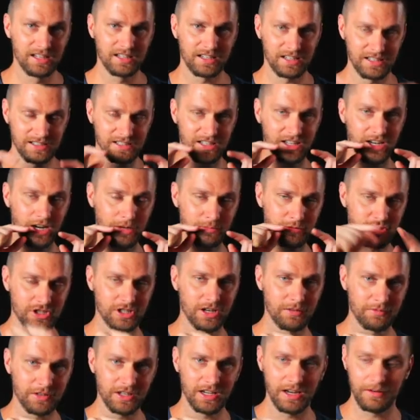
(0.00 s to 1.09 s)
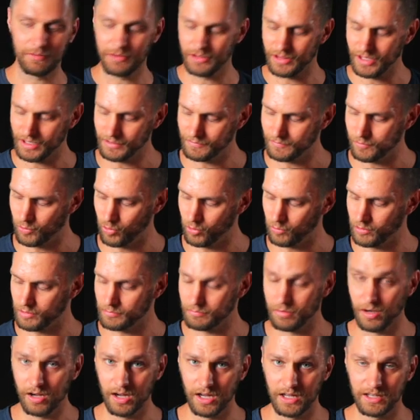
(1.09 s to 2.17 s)
because then I'm shoving everything forward.
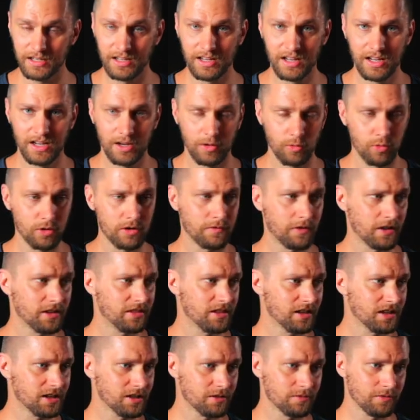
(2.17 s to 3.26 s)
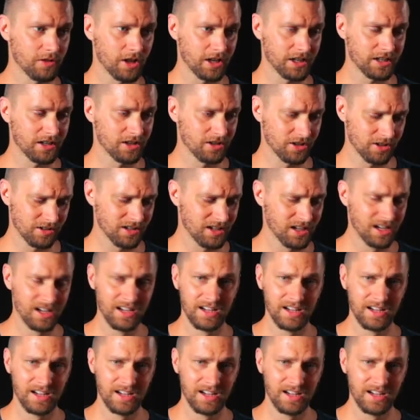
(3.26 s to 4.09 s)
But what if I think of like a